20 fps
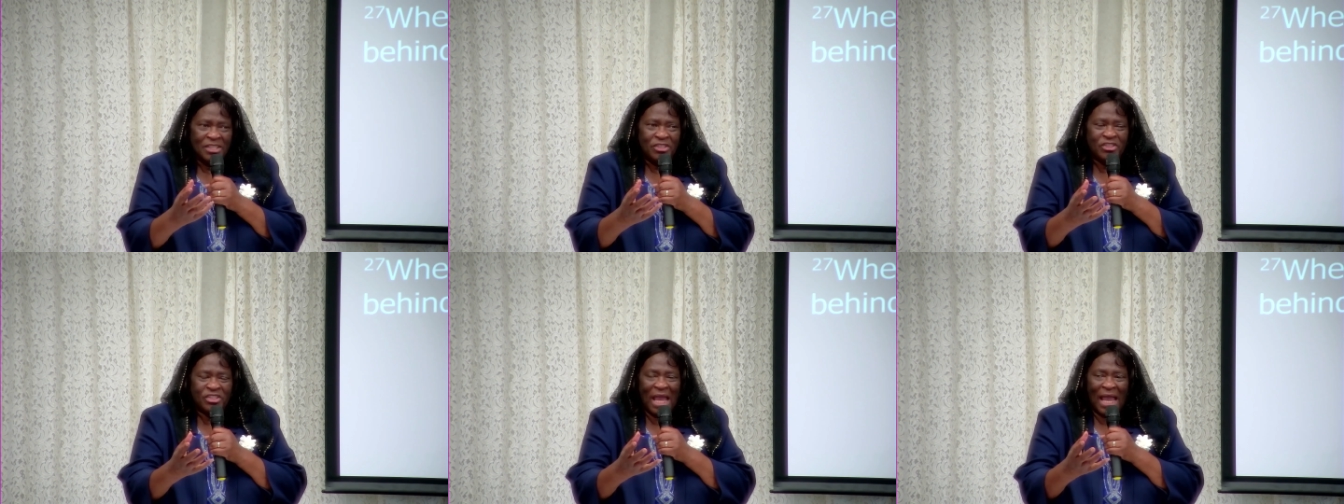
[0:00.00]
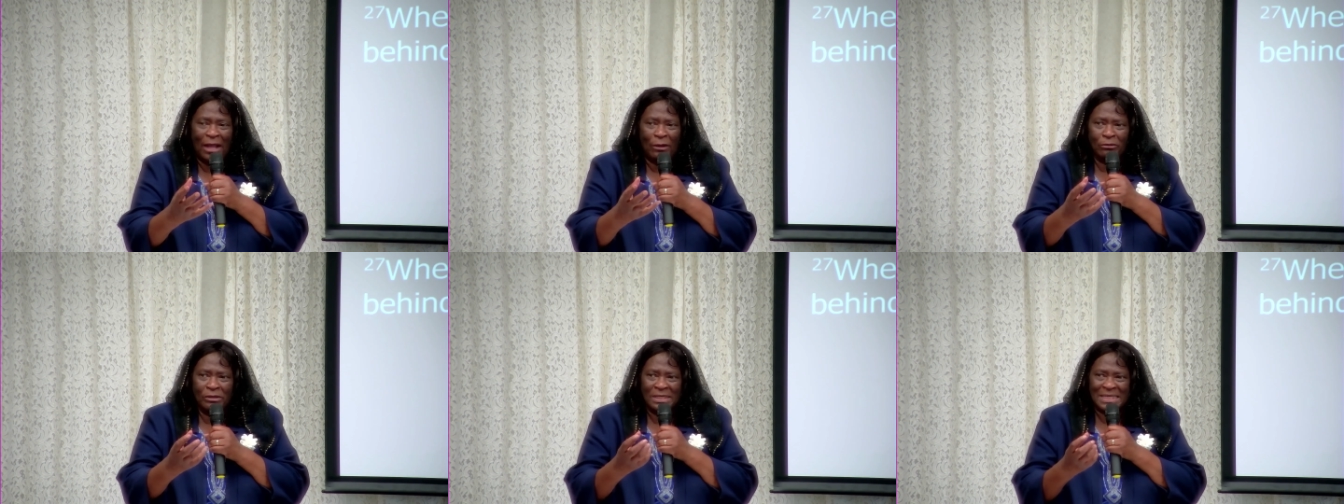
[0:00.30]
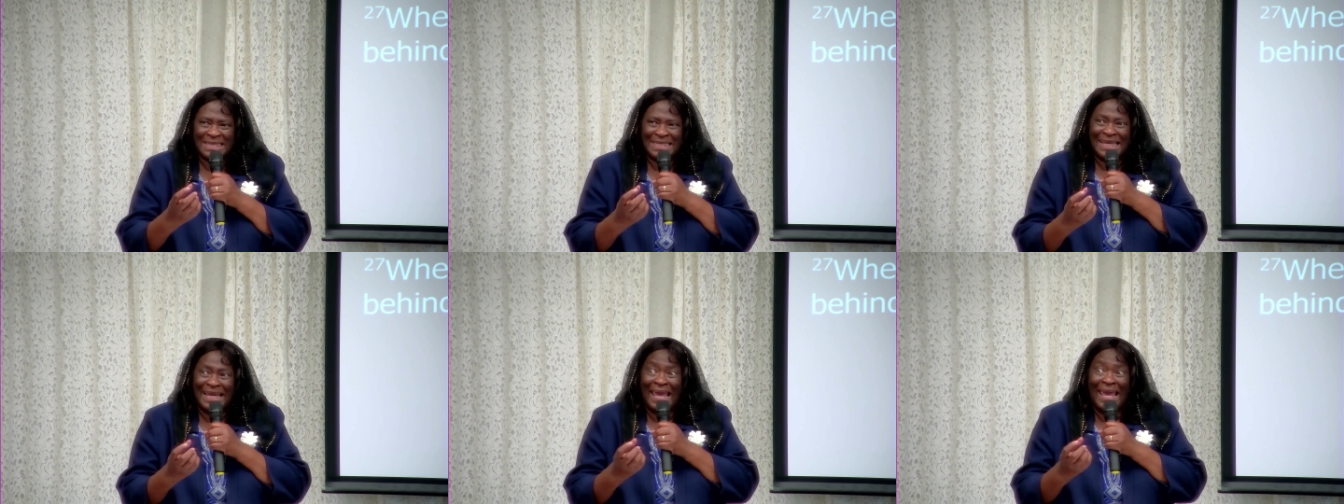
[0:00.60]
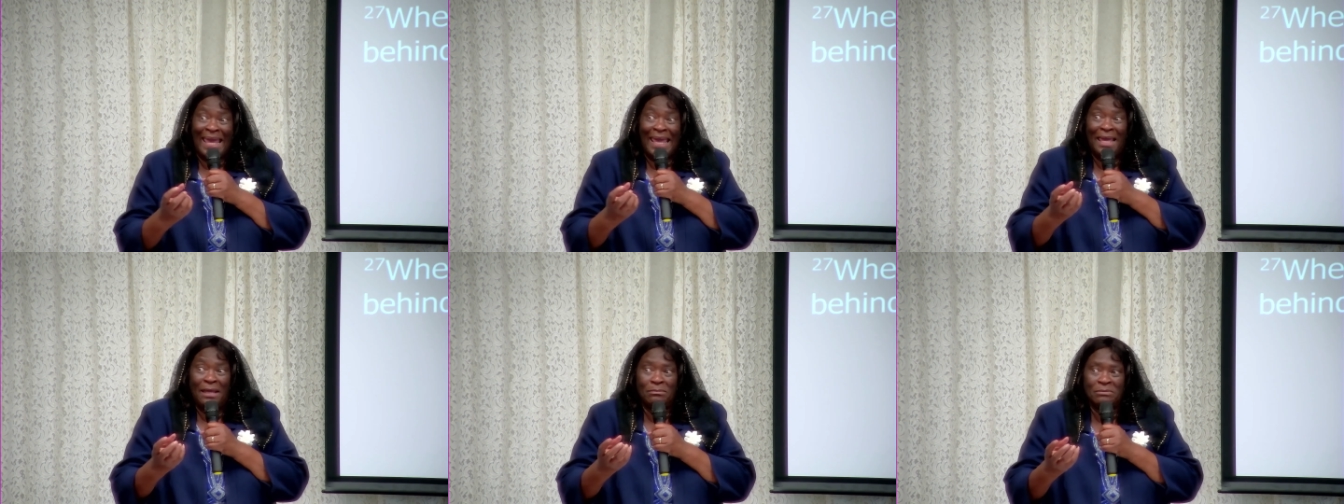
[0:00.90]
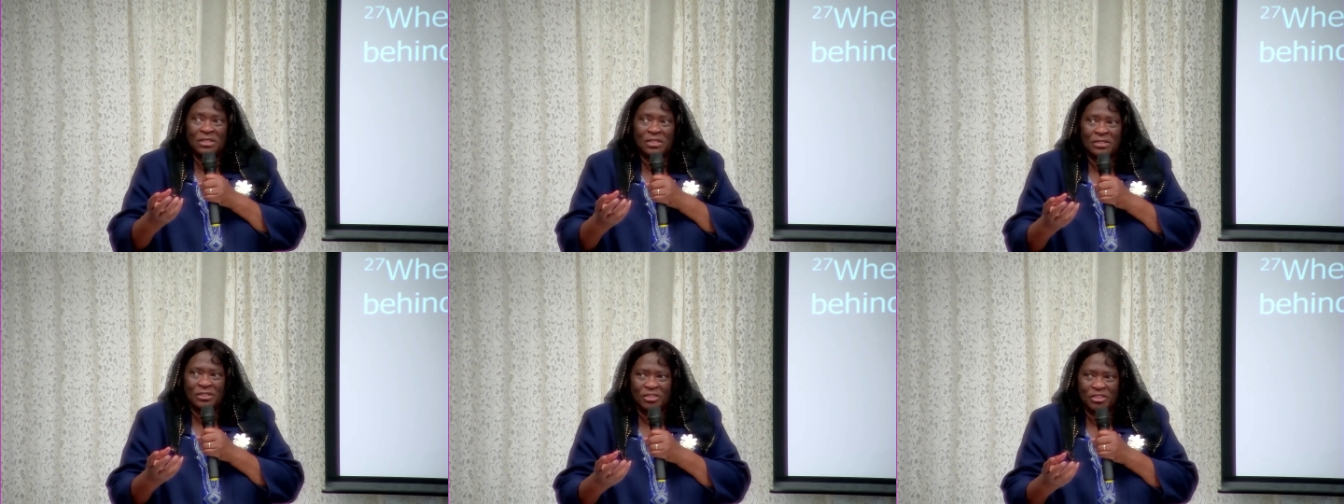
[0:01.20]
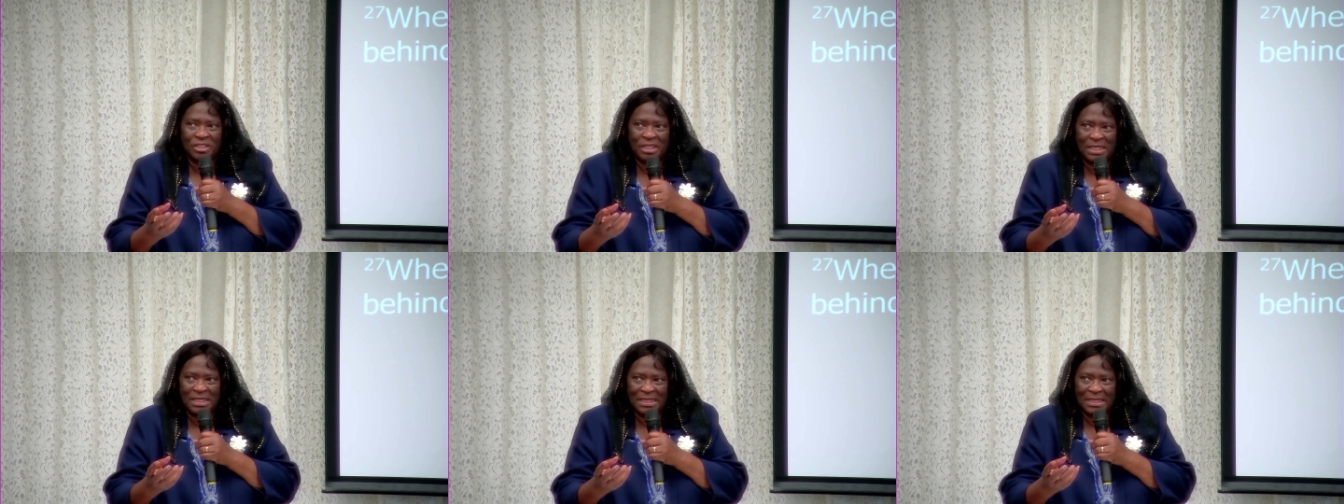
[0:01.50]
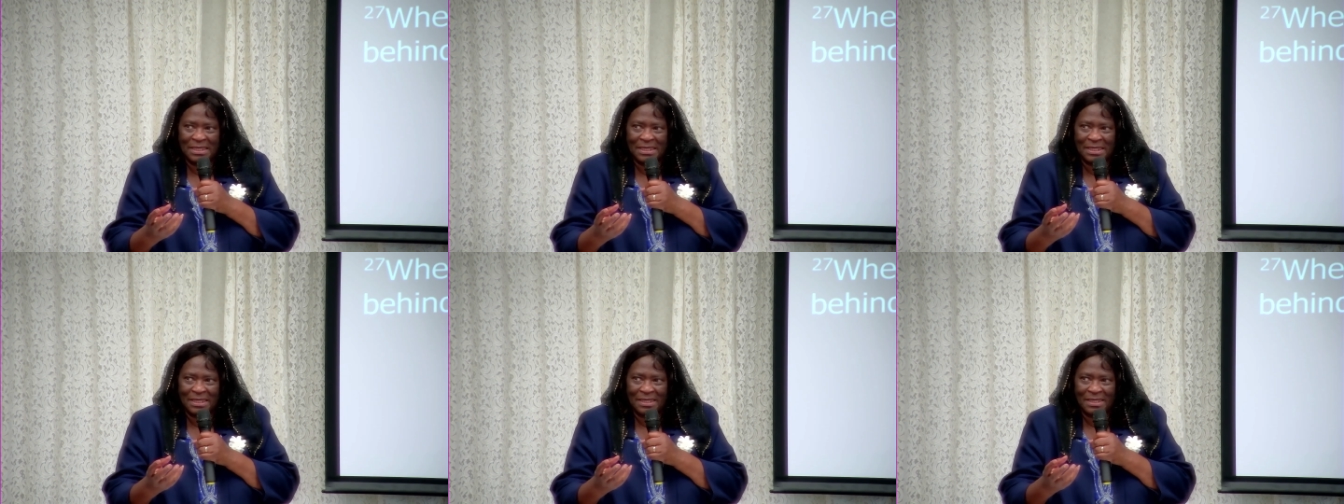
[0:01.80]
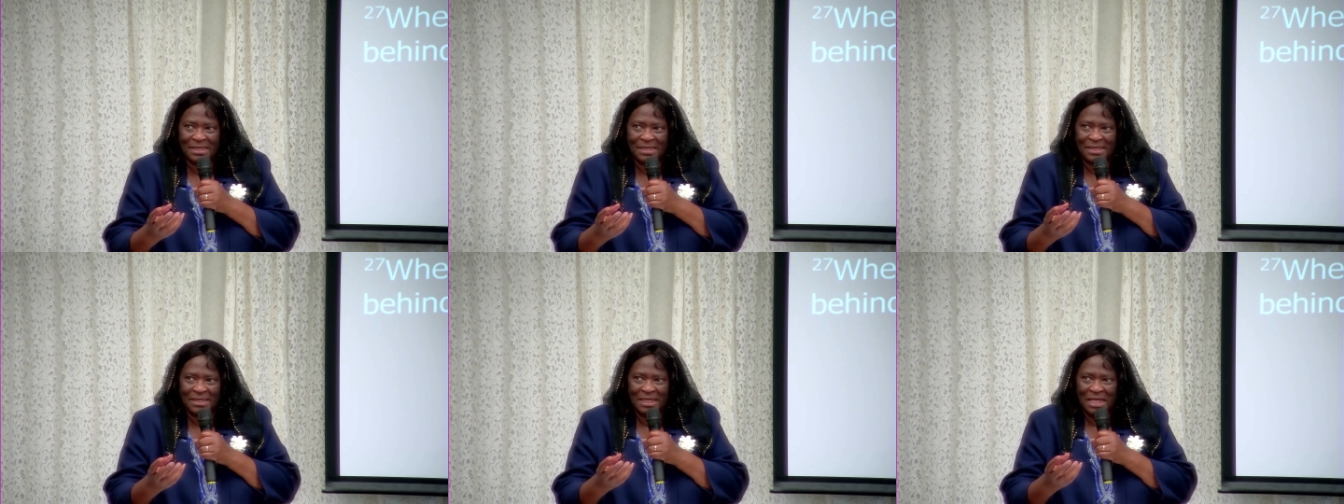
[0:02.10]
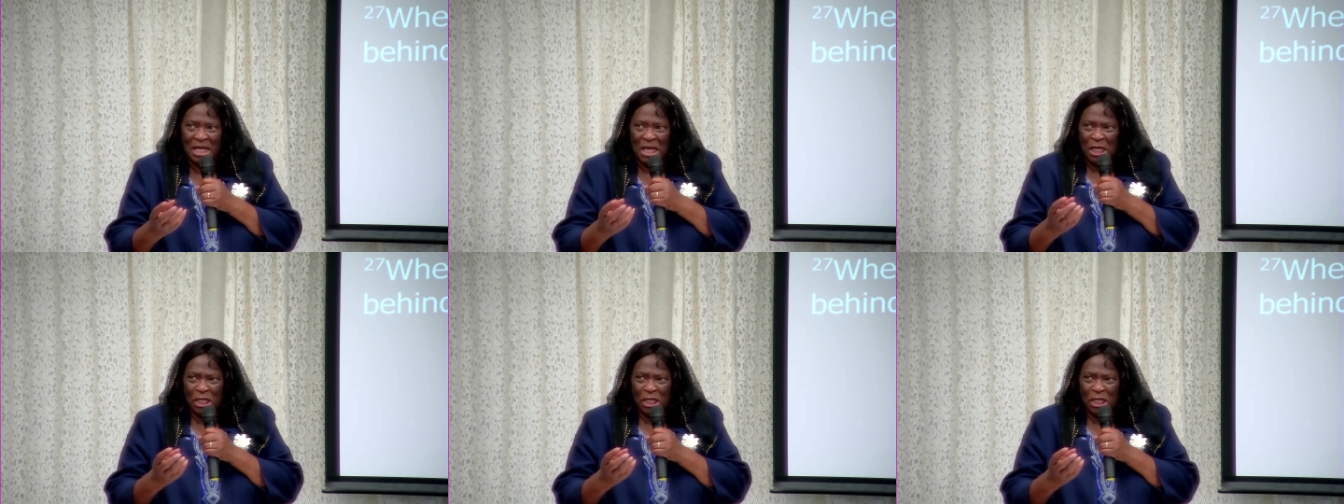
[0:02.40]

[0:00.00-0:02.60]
Jairus came to Jesus.